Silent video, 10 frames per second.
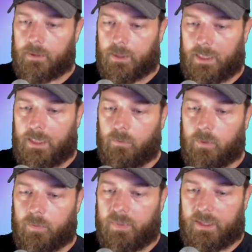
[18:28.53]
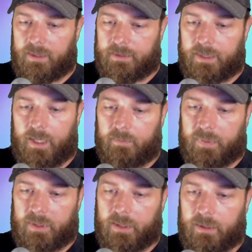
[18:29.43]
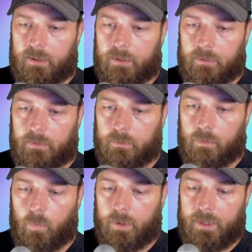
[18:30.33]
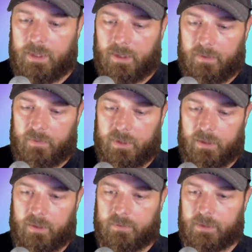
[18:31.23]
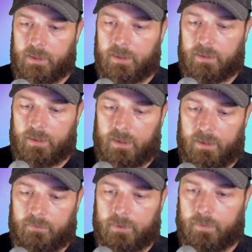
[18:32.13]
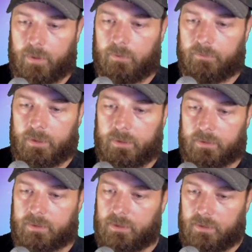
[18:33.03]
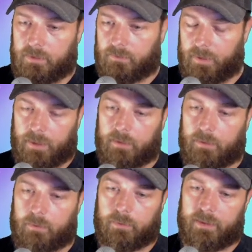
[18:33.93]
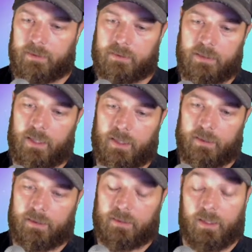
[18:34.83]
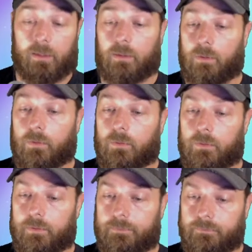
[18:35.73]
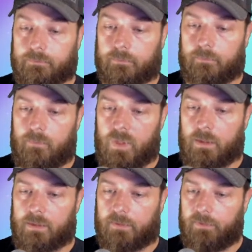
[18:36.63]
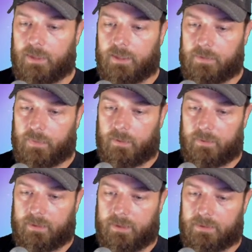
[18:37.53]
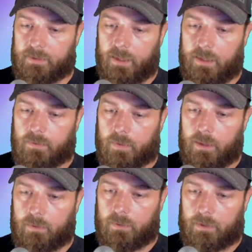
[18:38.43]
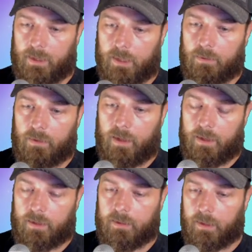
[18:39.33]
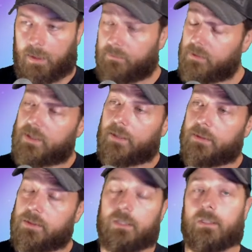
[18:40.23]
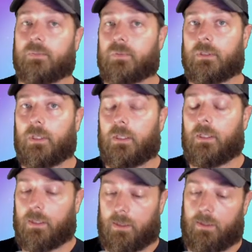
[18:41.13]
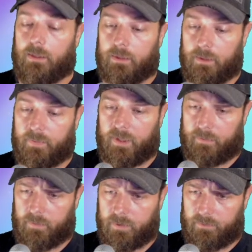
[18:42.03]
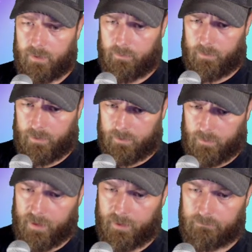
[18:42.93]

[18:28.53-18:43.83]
He will be a top player when the time comes and he can get that leveled up. Hopefully he'll see this video and see how to get that gold, because I feel like he's probably at that stage where he could do a lot of grinding, and if he's got the gems, he'll be able to move up real quick.